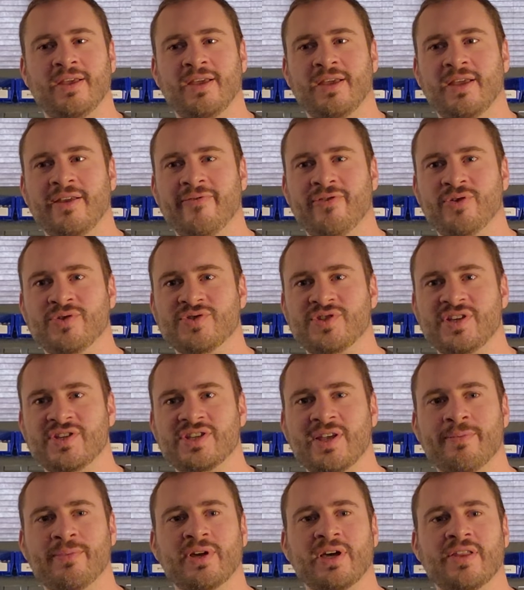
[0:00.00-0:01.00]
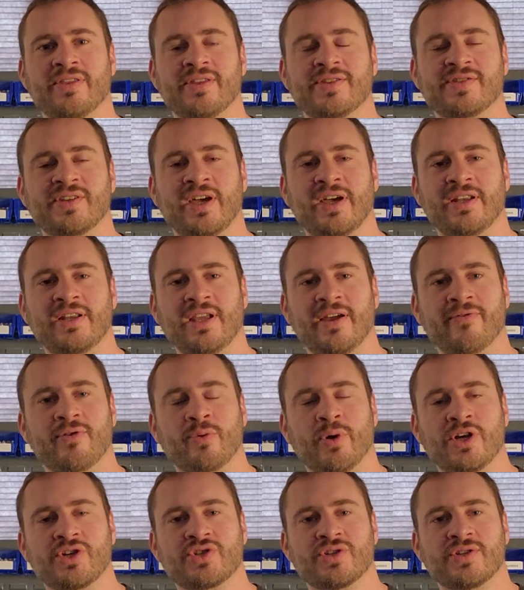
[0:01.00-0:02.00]
if you see something on the site, you have
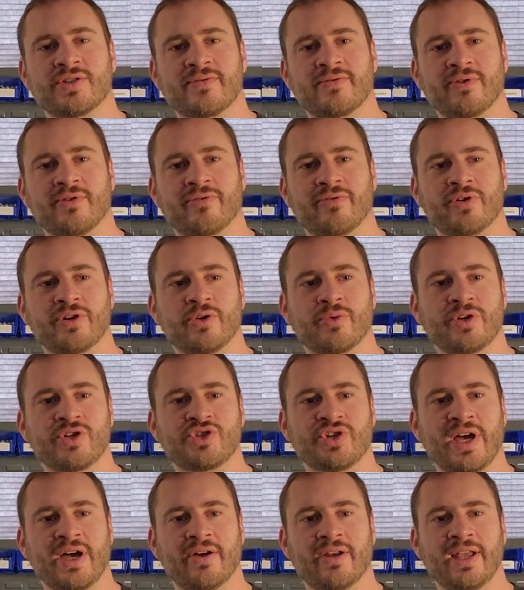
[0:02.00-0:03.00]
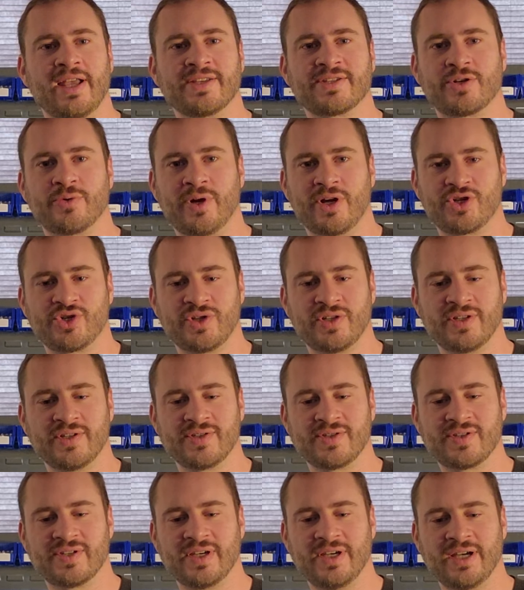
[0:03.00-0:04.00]
questions, feel free to reach out, ask
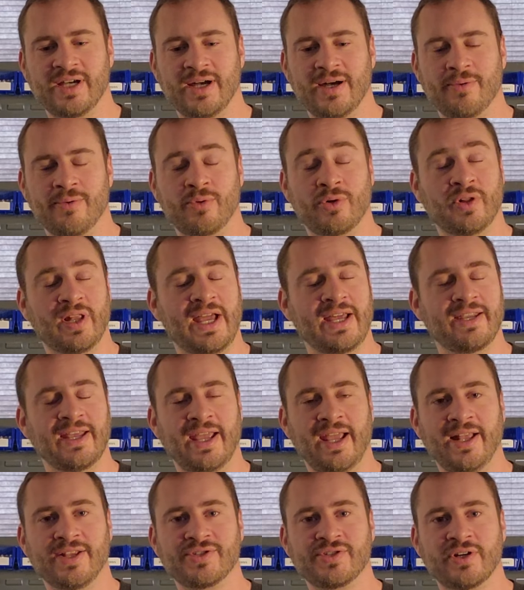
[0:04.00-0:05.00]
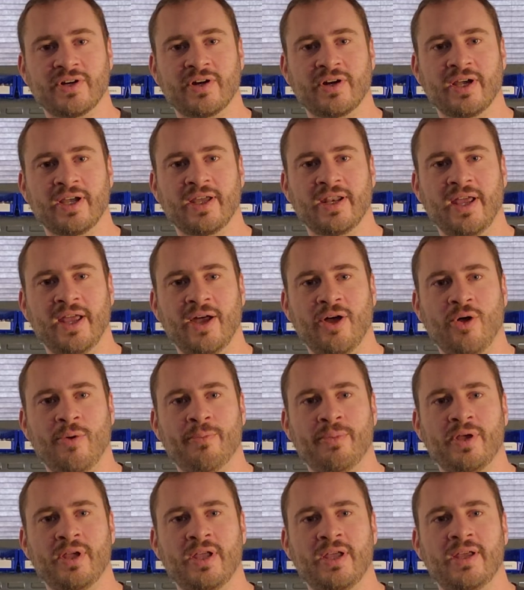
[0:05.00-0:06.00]
questions. We're glad to answer and
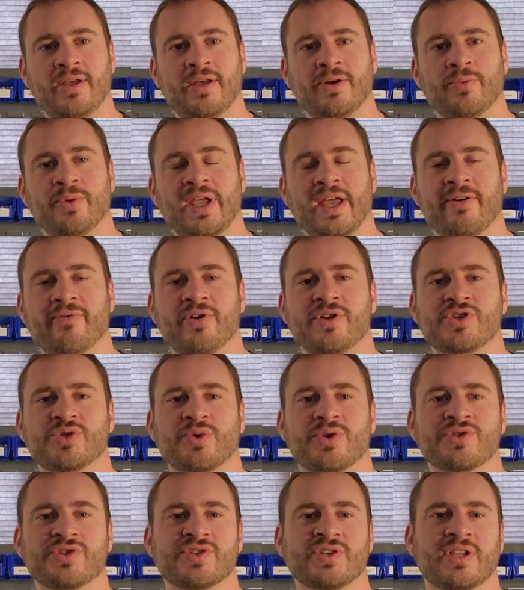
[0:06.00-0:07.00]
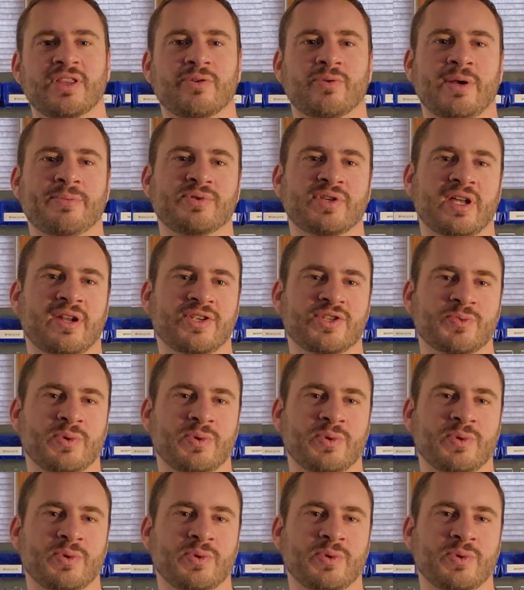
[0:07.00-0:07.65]
help. We have resources on the website as